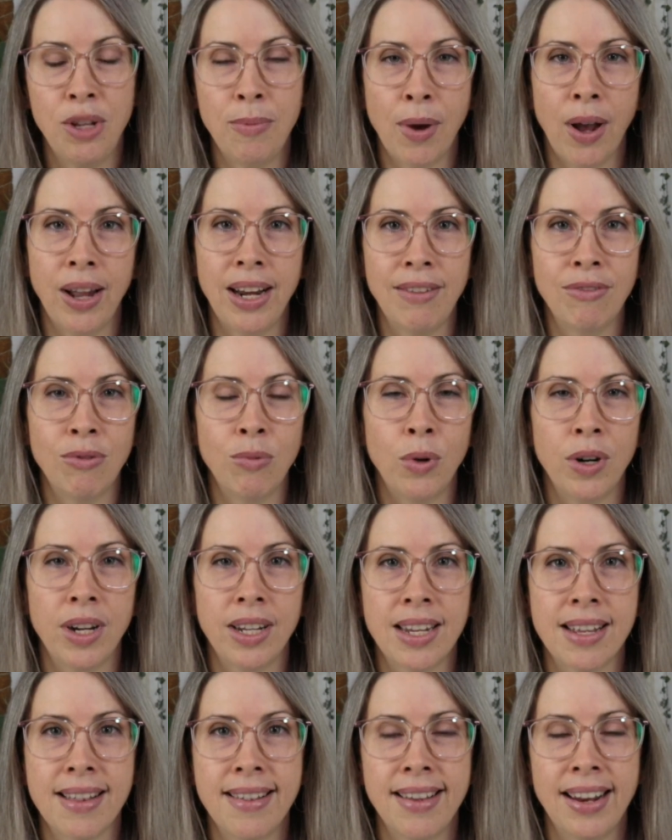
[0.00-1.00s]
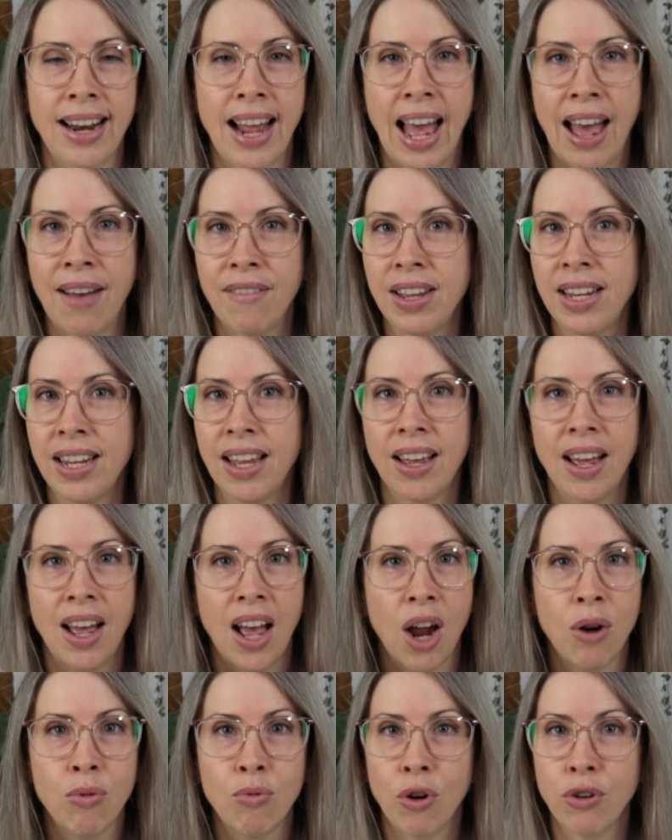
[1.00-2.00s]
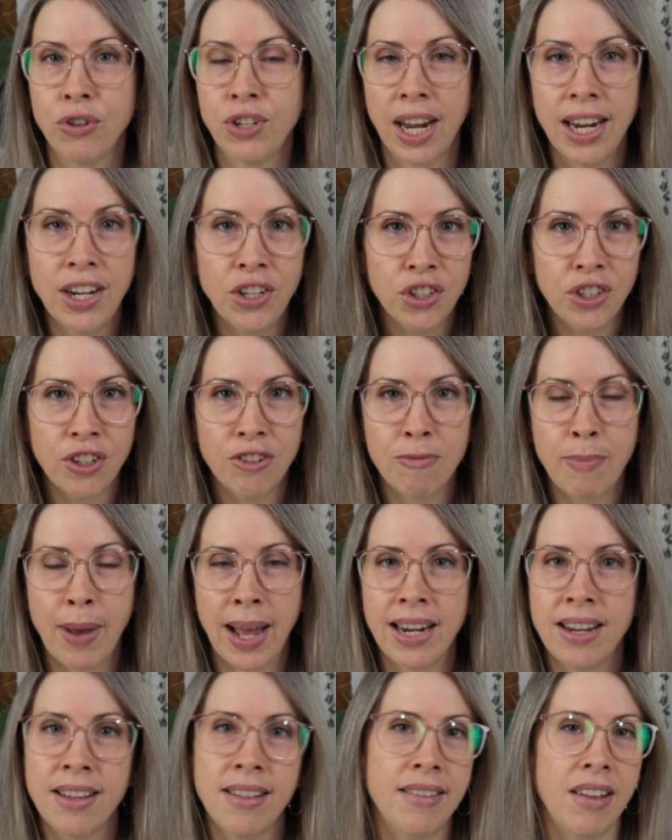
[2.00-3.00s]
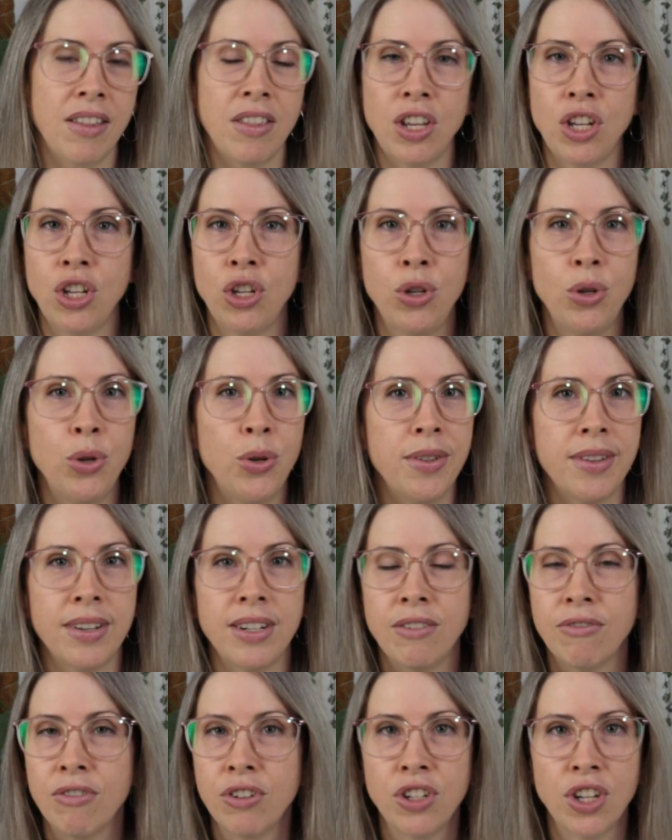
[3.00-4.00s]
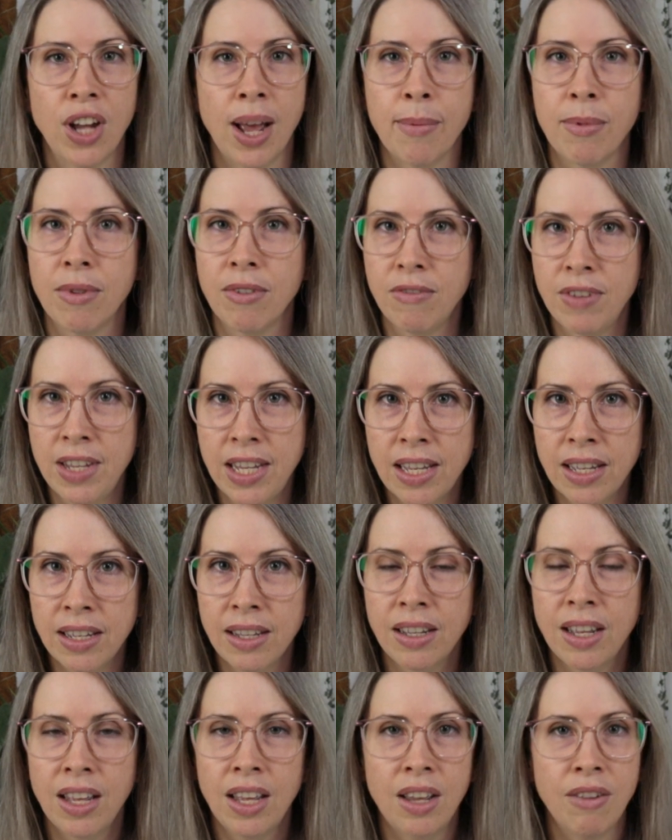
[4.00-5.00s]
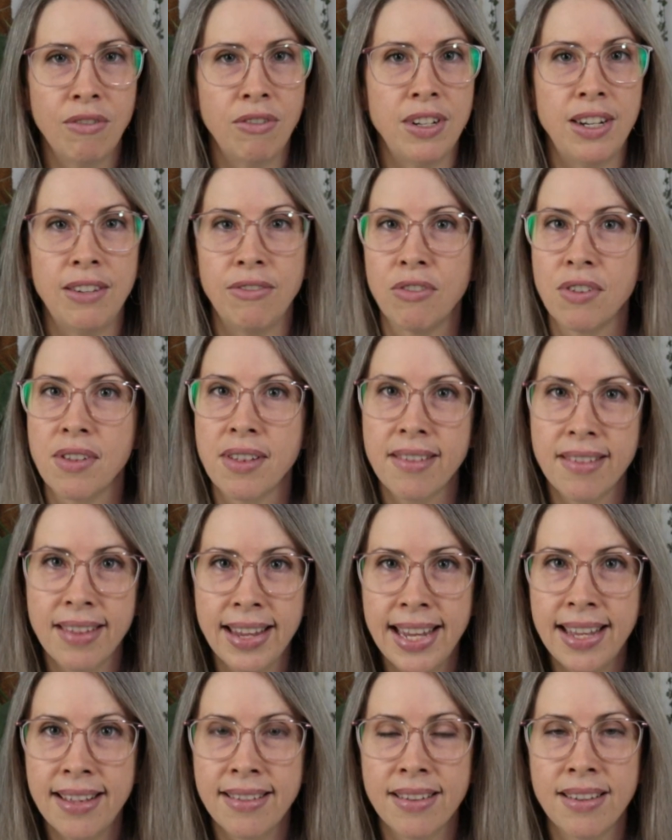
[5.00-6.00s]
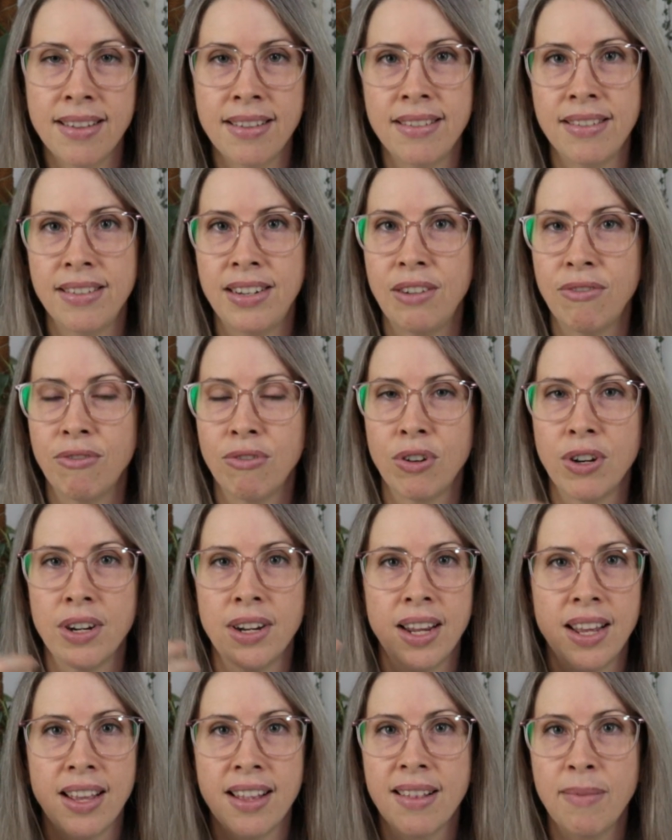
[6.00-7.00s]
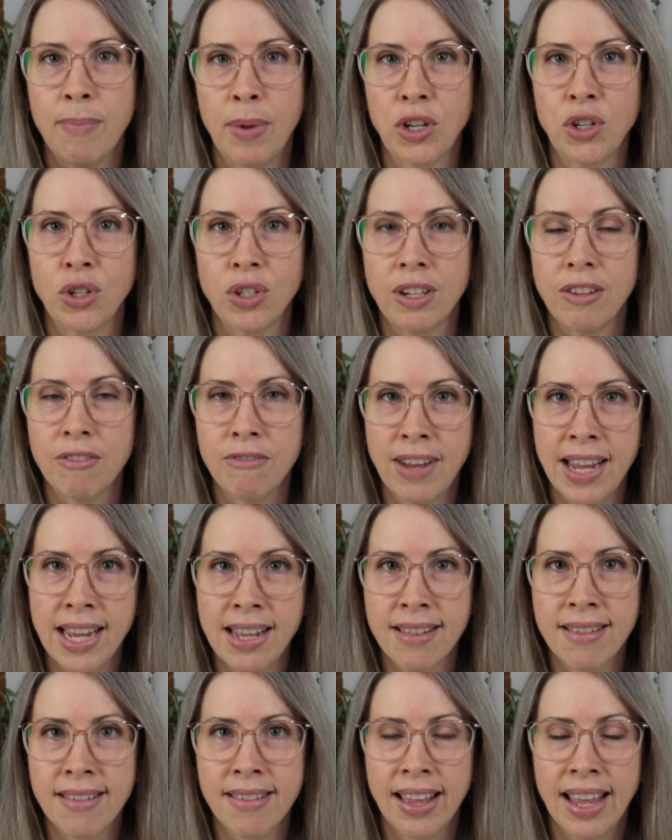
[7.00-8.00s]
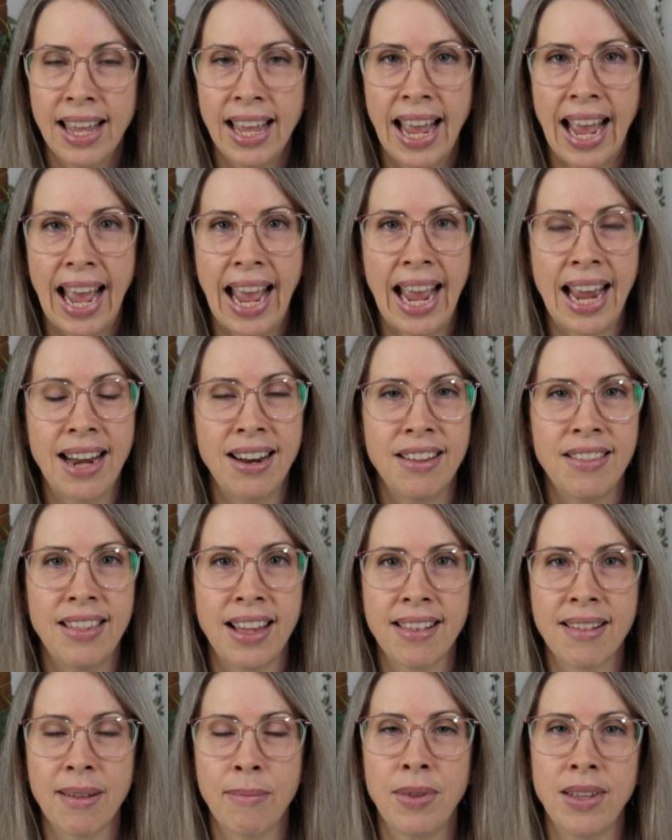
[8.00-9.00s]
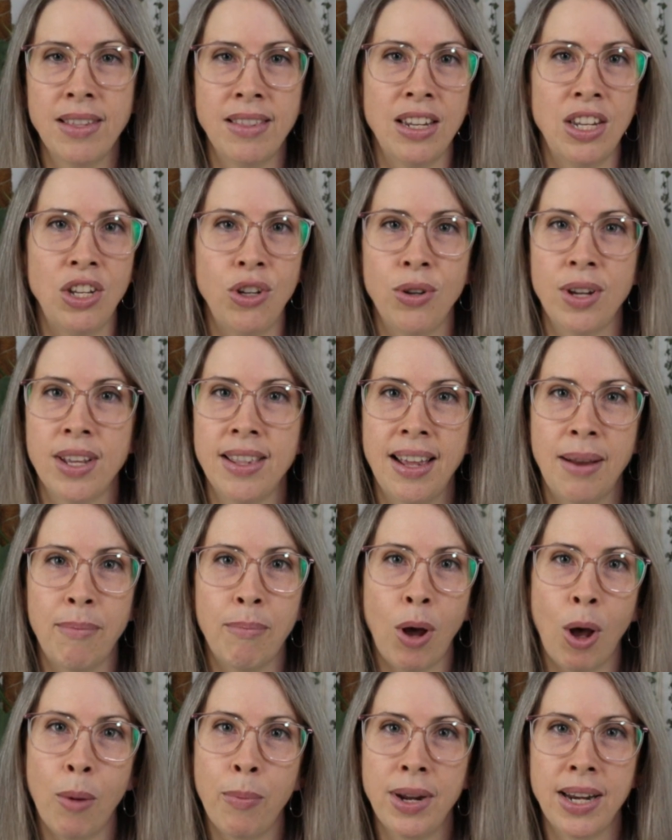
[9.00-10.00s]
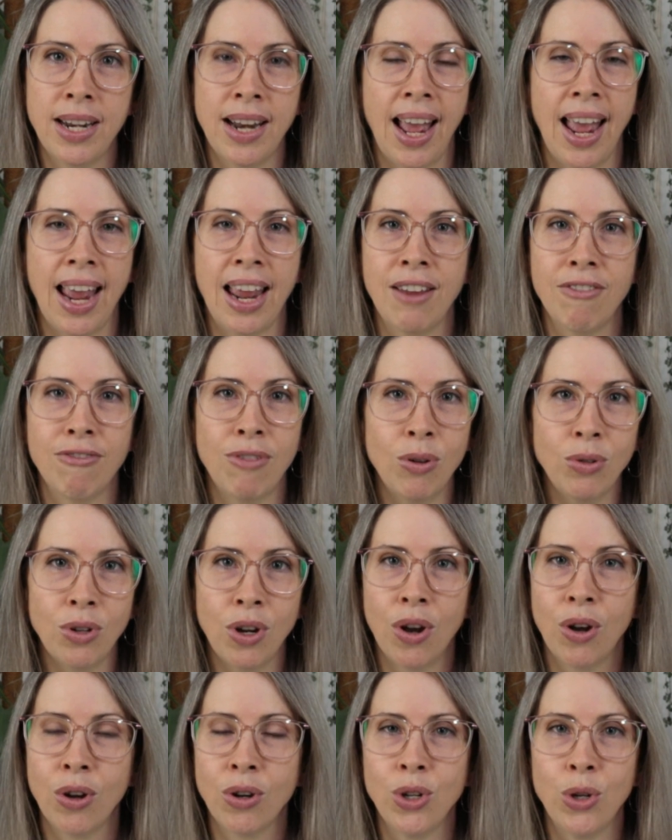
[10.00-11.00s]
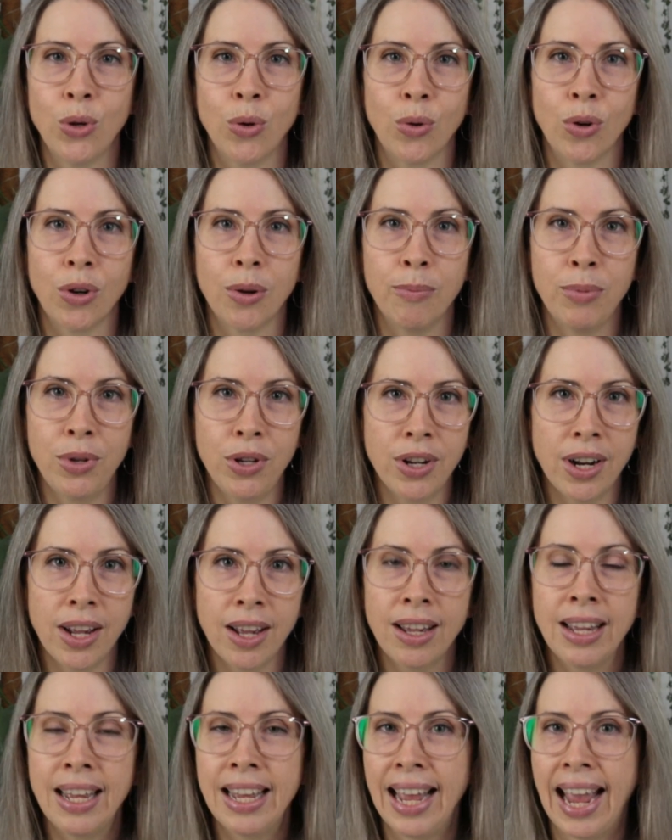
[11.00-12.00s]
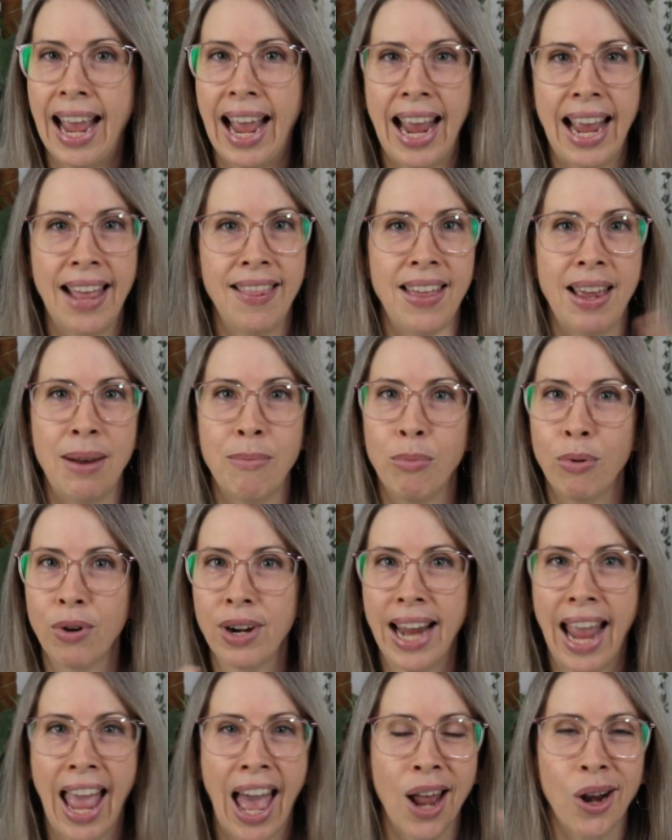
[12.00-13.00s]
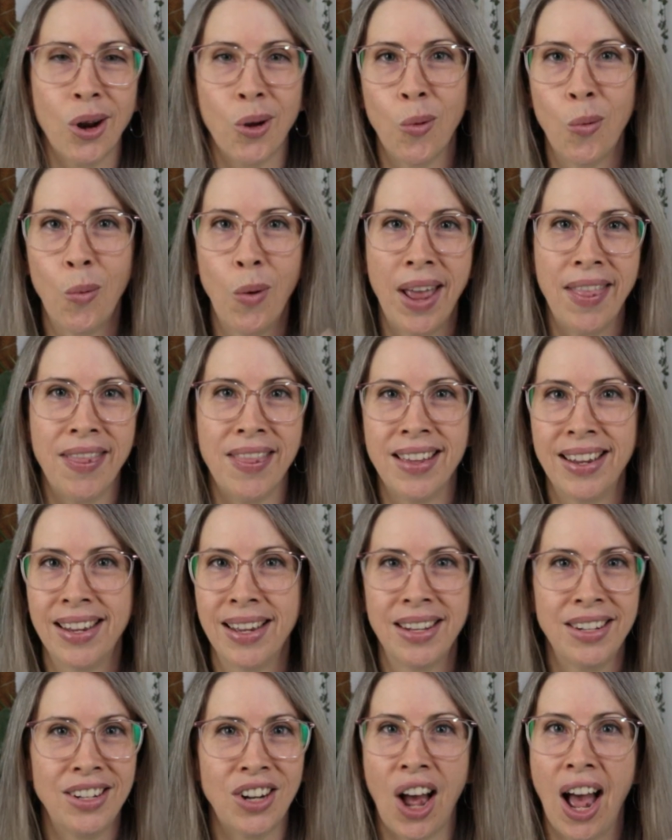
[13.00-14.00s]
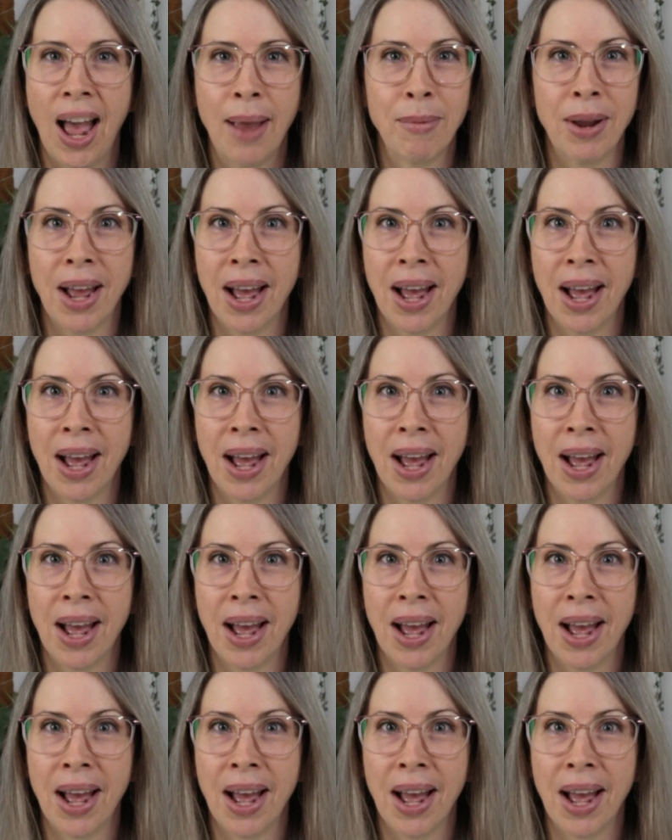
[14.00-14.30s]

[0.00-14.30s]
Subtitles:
You might even want to consider having a rotation of banners that you use at different times of year, for different seasons, different special events, and that's something that you can then pop in a folder on your computer and then bring out when the time